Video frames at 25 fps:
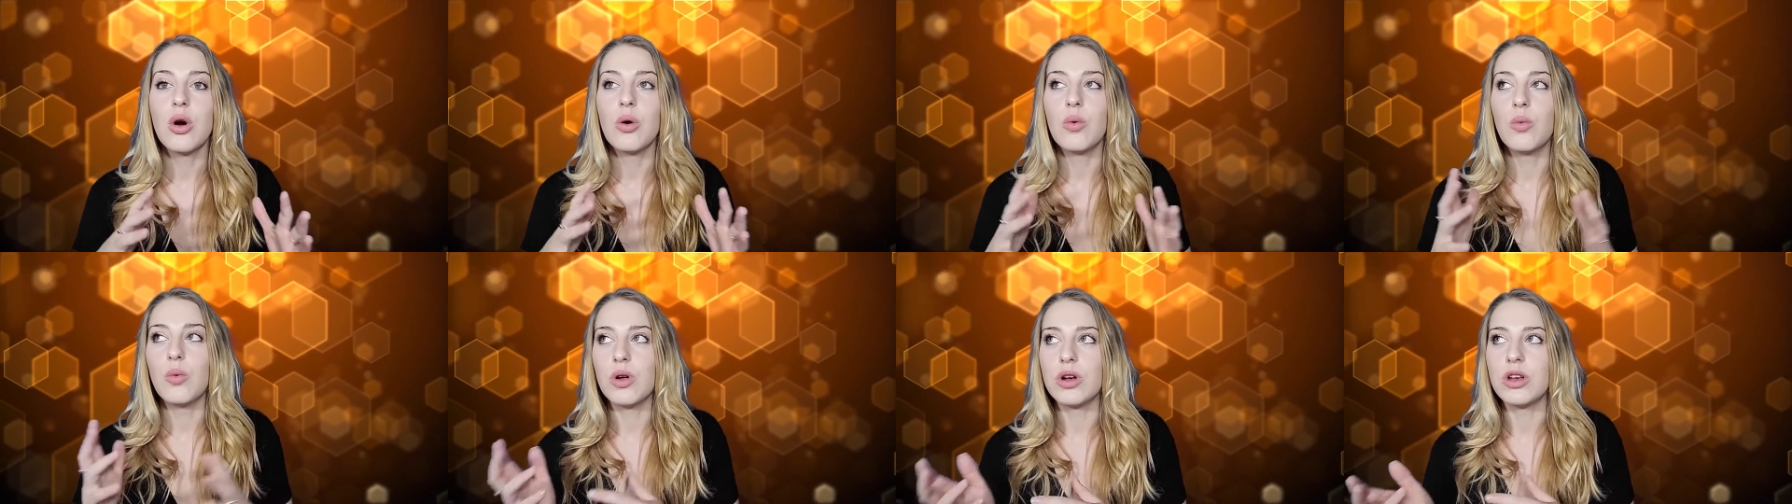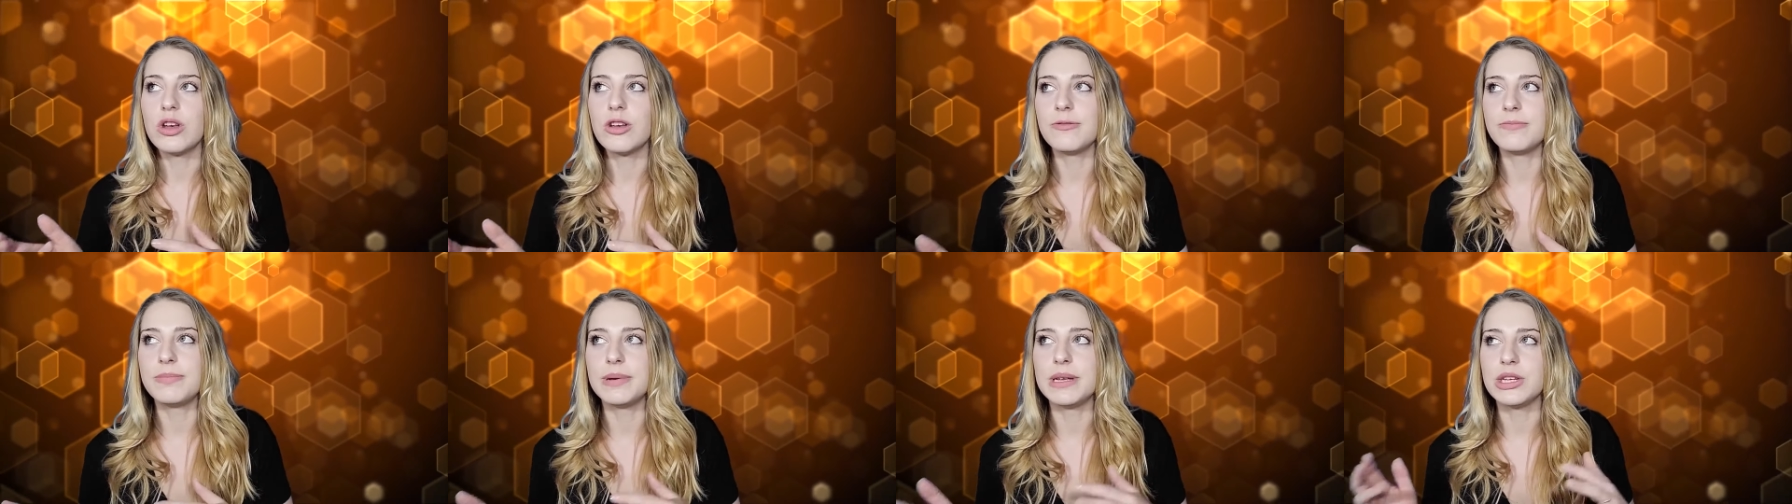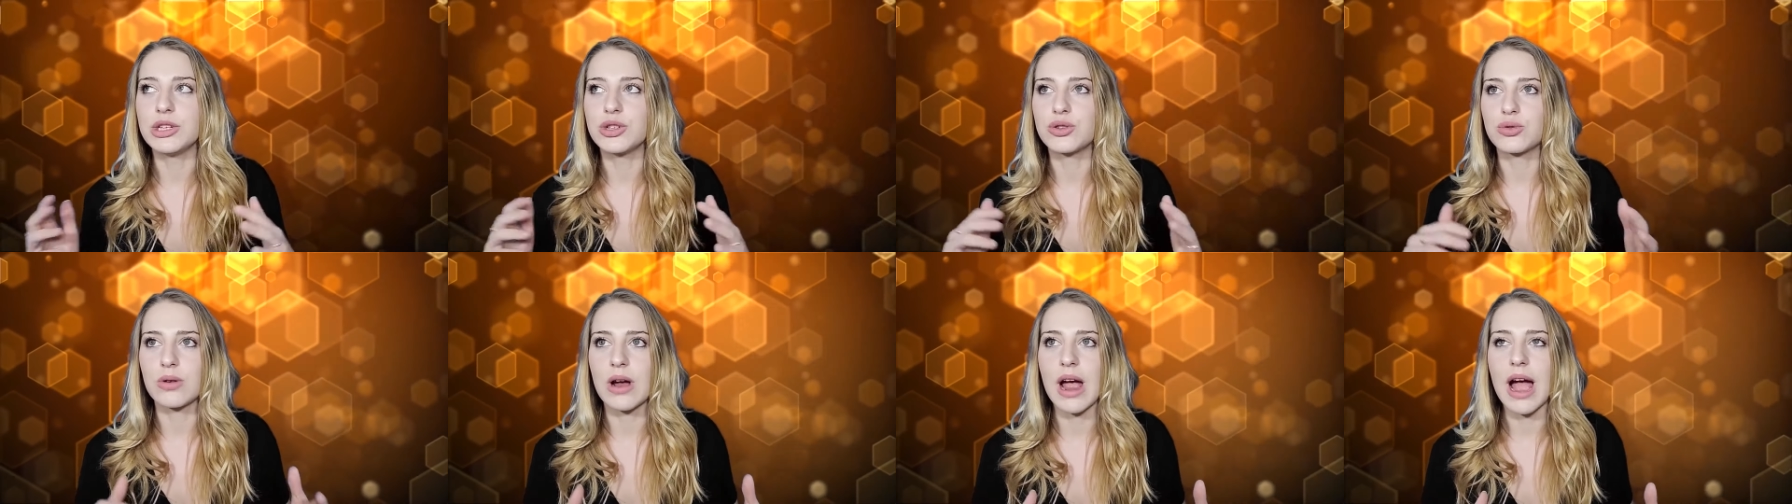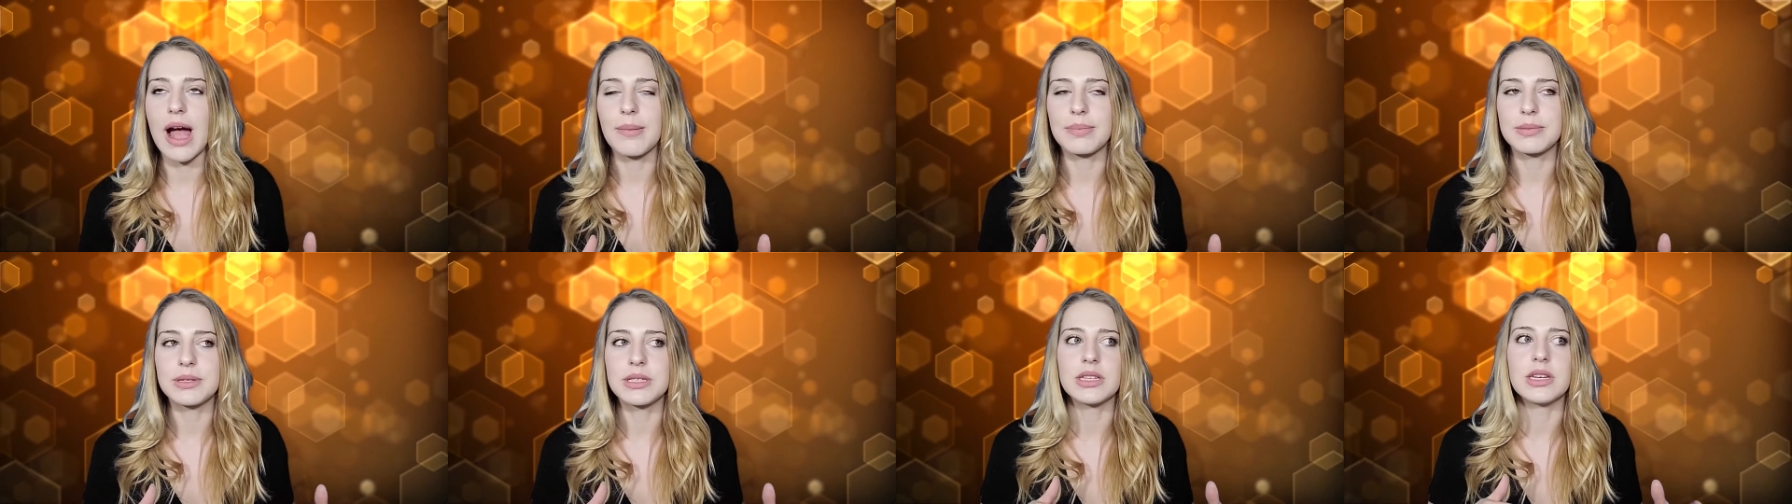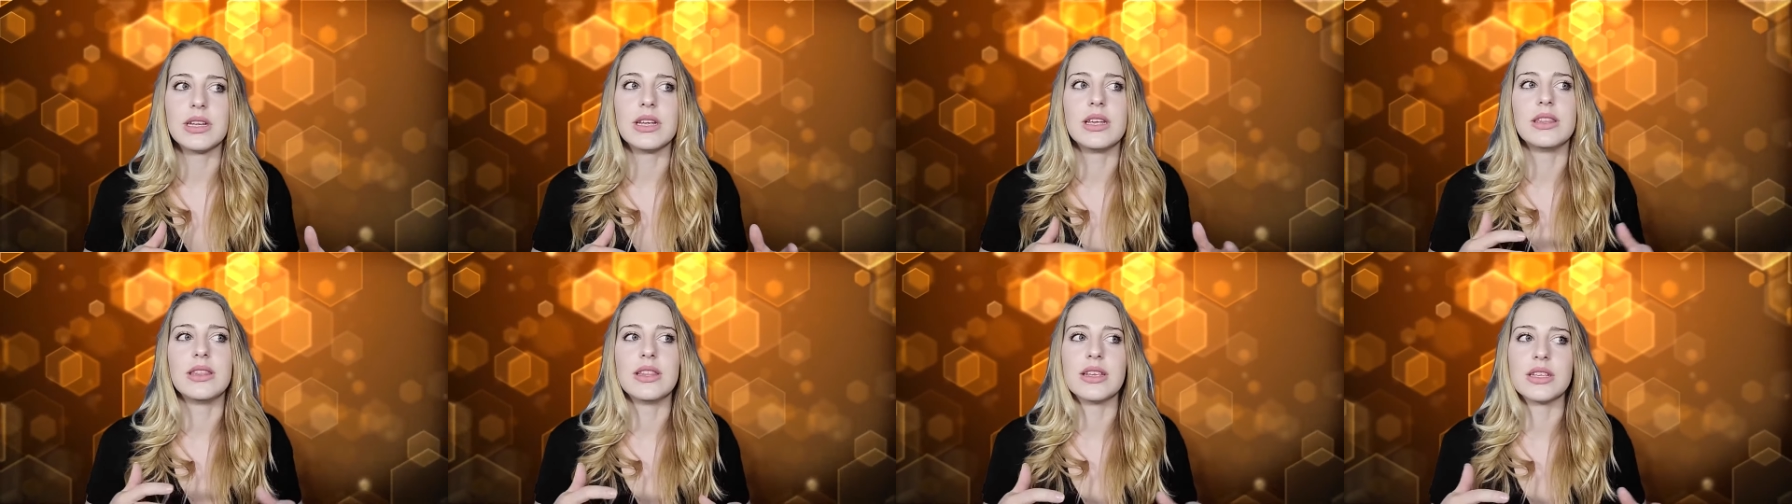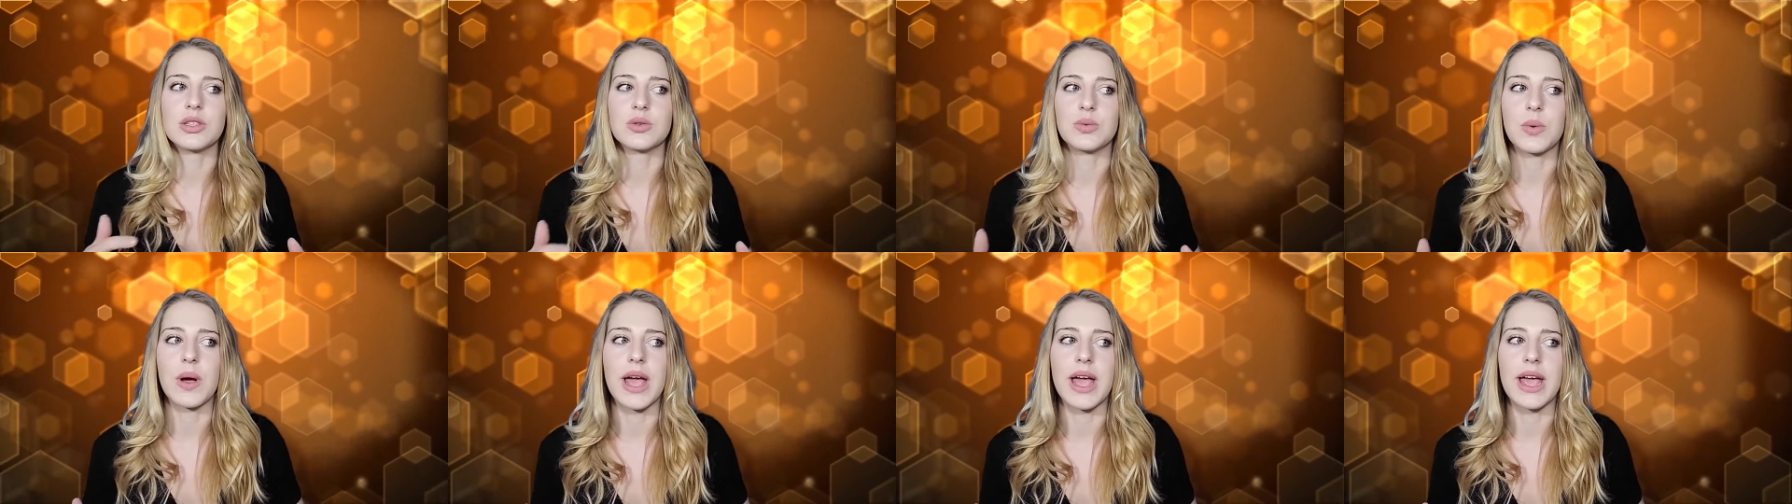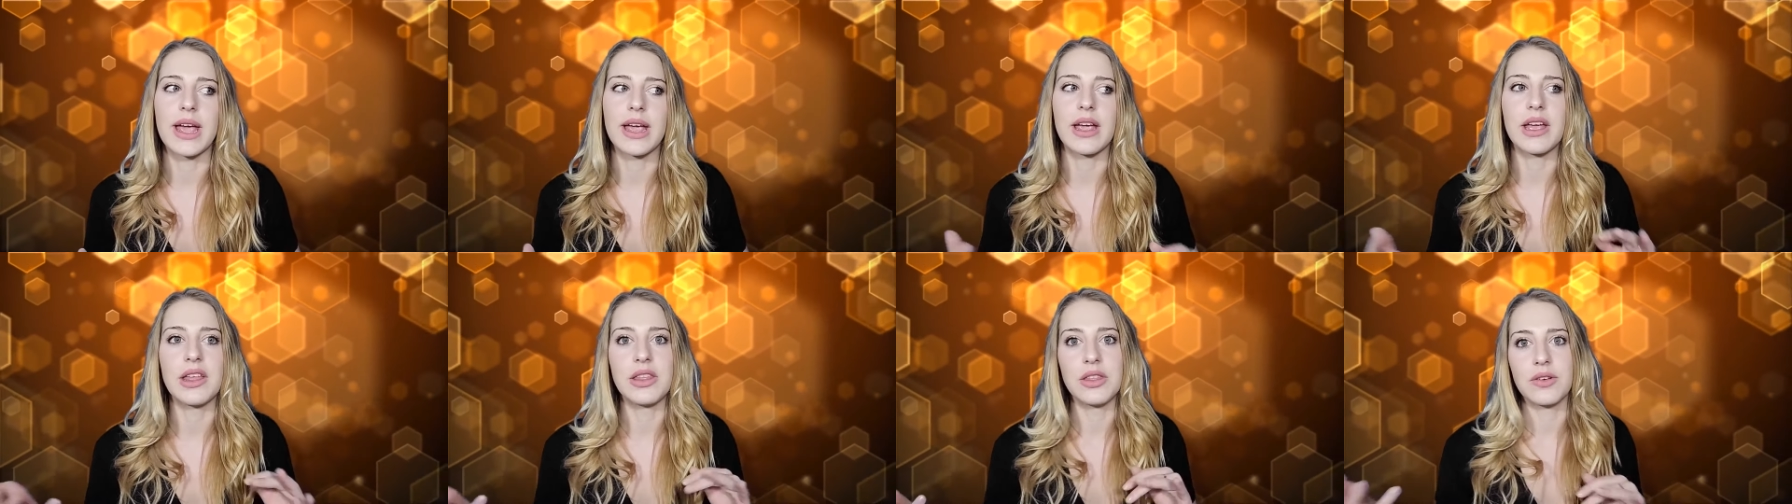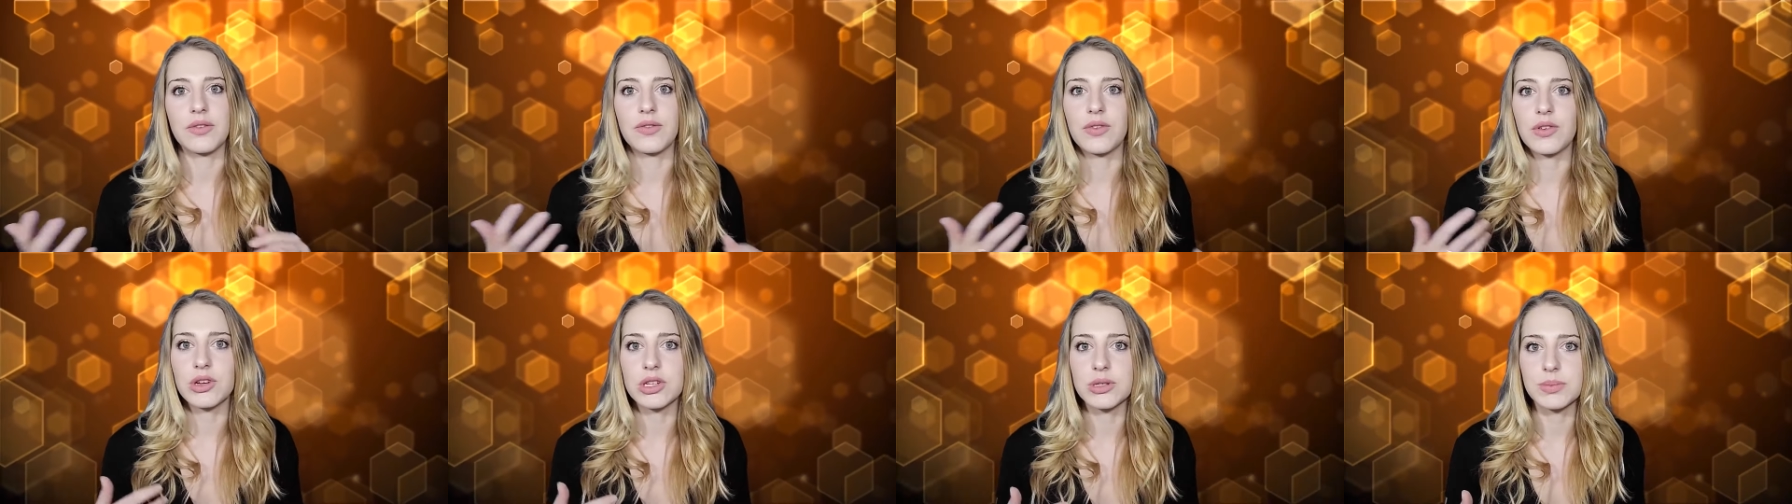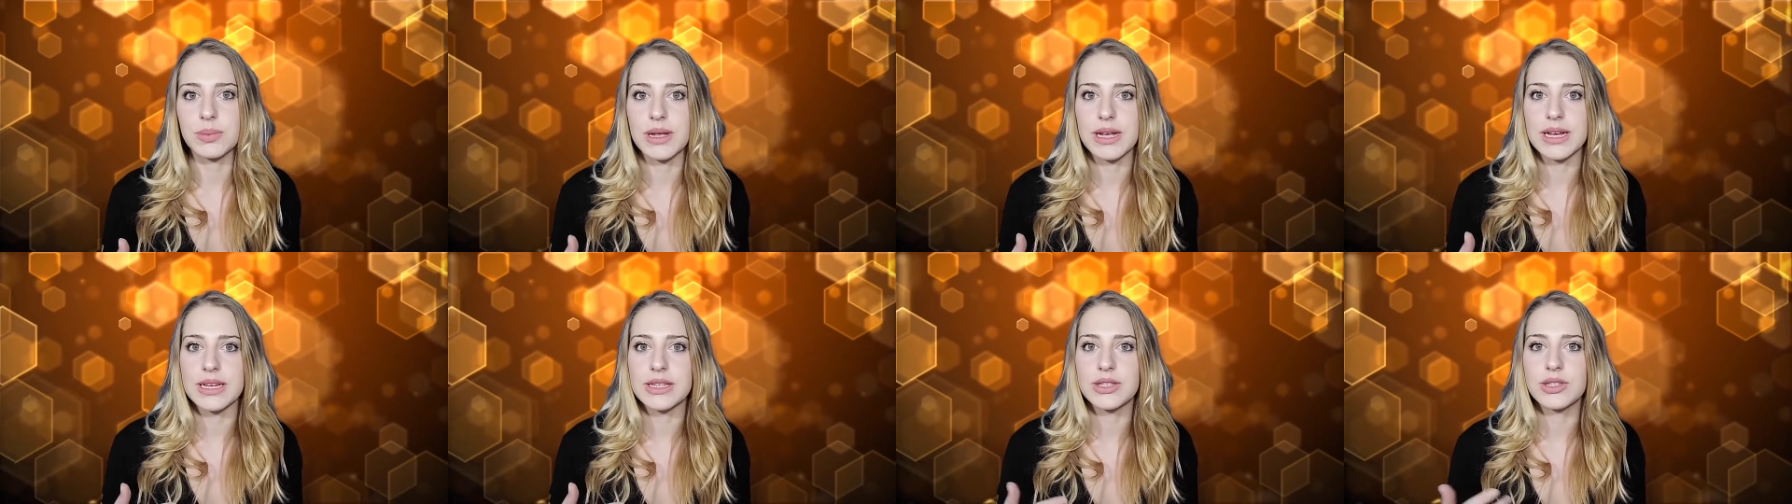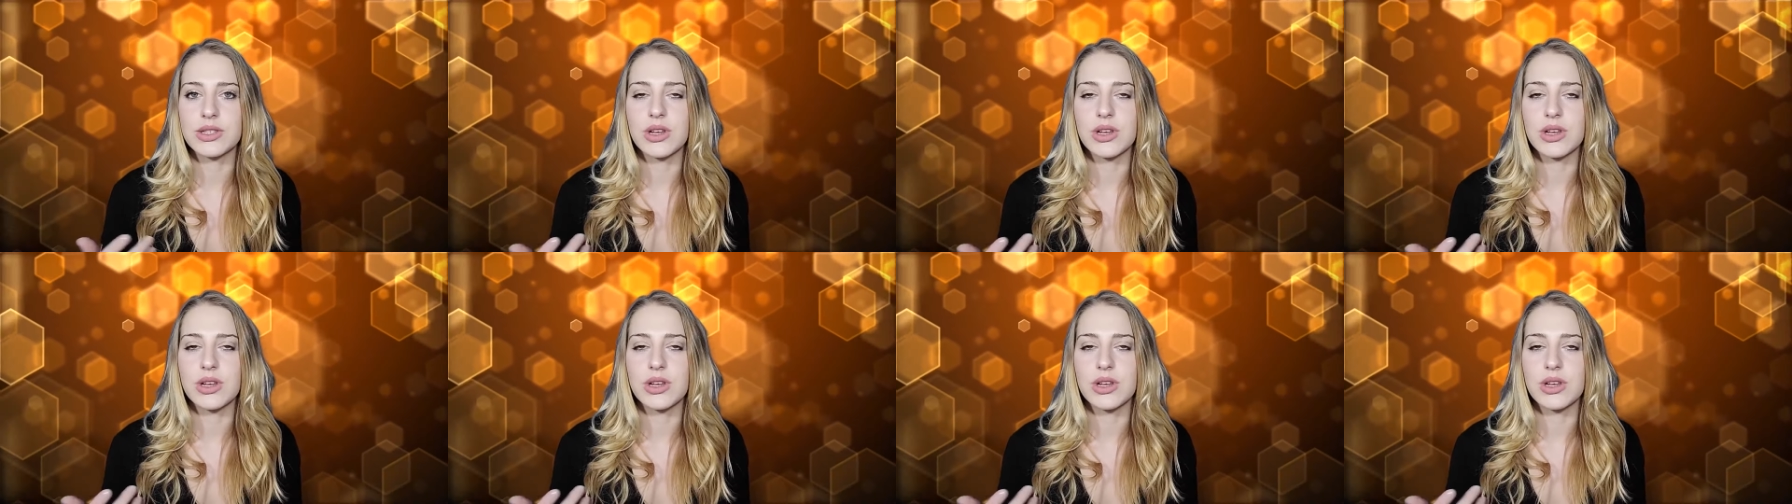wouldn't have been trapped in this way in the first place.